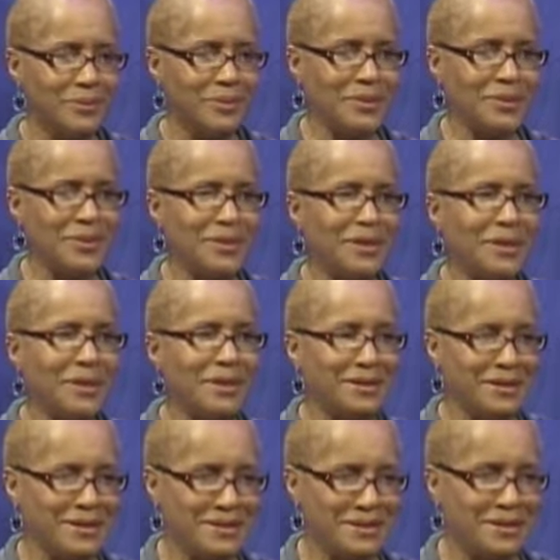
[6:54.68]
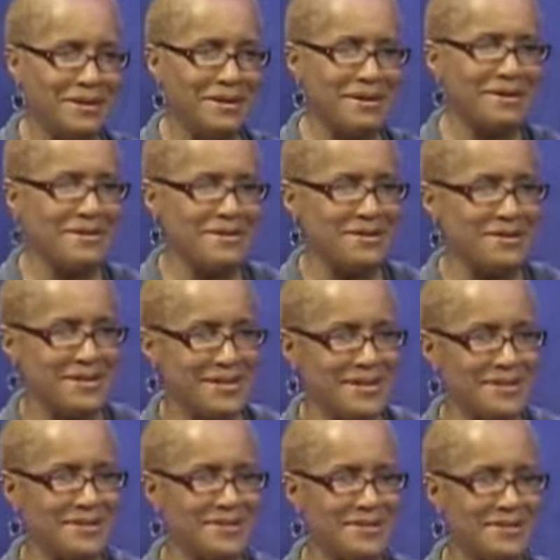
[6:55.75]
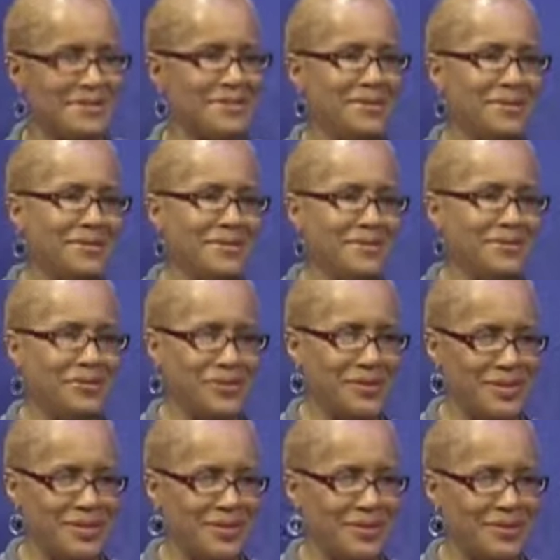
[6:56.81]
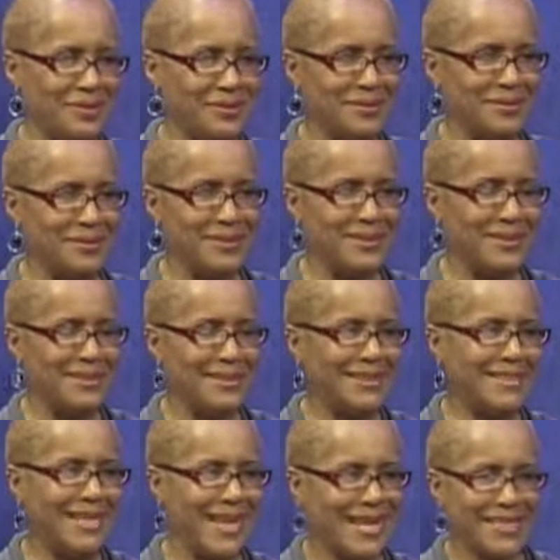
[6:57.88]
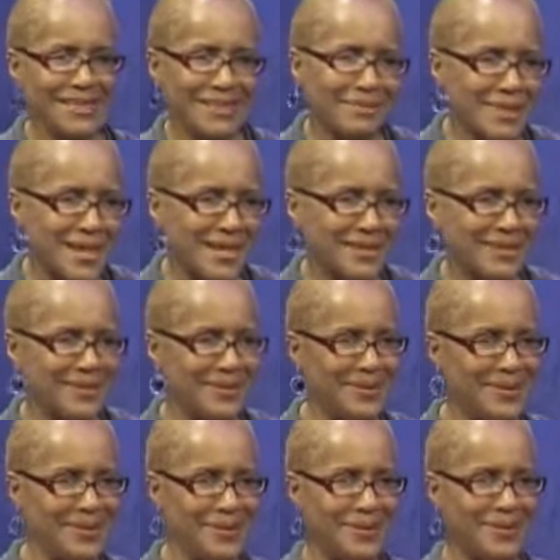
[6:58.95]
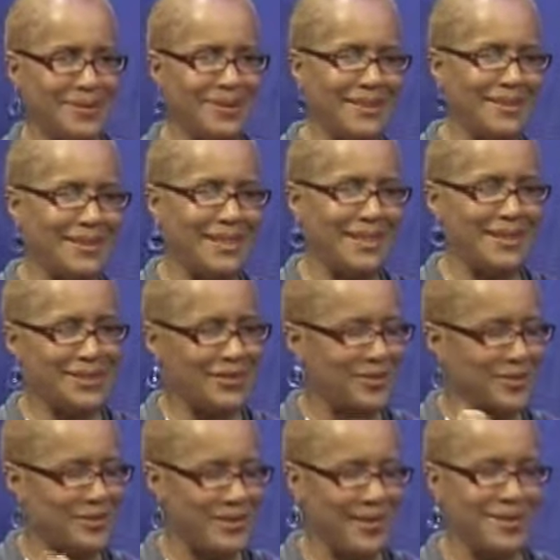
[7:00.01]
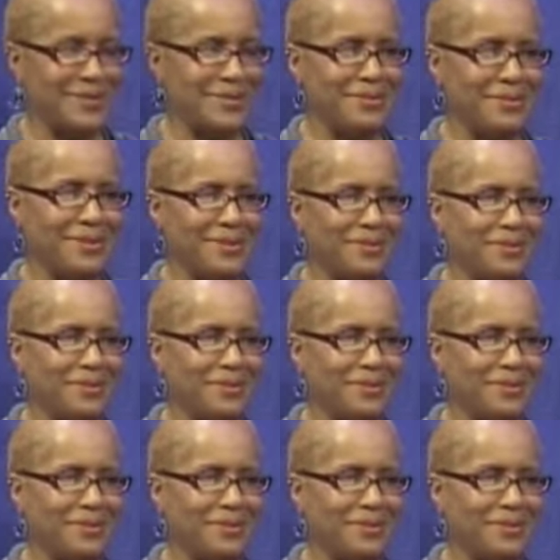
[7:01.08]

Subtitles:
Mr. Larkin is also another real taskmaster. You know, it's like crack the whip.